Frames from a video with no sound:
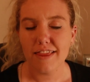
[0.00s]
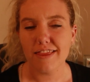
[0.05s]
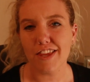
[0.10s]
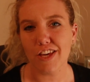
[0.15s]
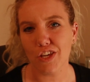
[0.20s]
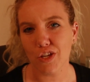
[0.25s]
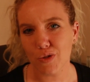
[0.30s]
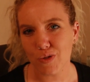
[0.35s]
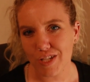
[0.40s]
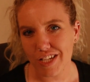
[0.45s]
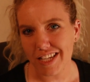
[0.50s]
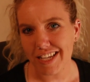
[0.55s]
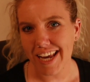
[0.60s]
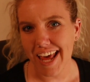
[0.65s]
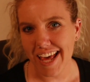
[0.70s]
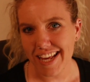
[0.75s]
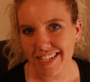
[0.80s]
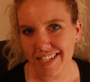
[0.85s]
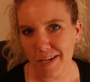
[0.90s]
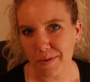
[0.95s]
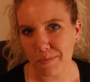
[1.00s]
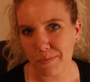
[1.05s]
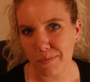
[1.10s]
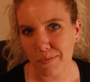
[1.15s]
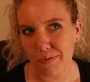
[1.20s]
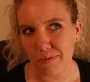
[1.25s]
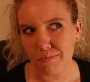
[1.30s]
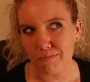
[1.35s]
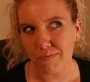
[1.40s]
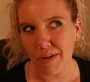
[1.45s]
that you didn't end
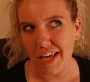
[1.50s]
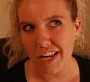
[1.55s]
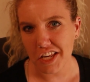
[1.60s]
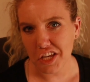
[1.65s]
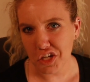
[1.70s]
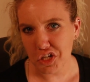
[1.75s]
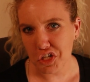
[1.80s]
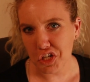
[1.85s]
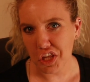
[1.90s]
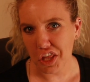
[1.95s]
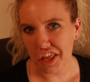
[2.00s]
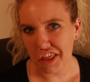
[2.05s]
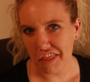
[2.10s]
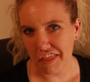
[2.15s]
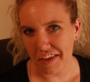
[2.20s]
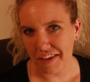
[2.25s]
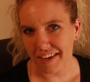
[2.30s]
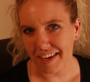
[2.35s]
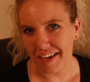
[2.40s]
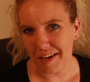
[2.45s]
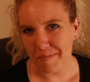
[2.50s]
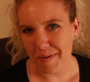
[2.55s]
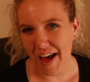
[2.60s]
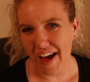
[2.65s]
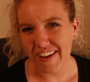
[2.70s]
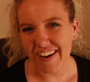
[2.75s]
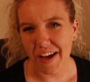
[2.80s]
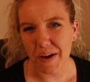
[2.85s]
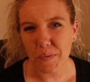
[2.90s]
up initially thinking about.